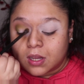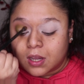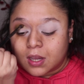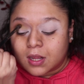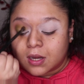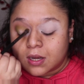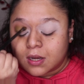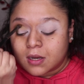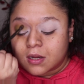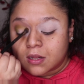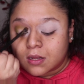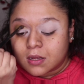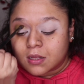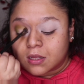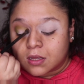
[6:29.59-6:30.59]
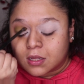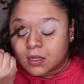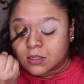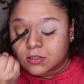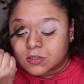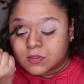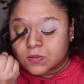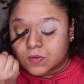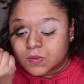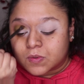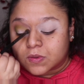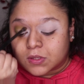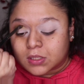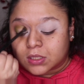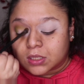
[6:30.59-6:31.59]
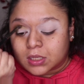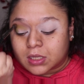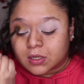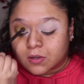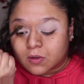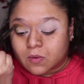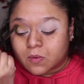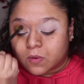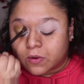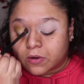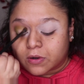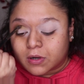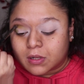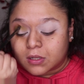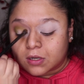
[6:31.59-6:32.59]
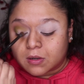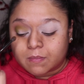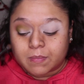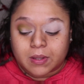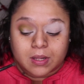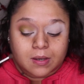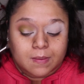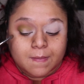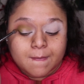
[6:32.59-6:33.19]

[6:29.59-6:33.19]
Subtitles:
and into the inner corner a little bit.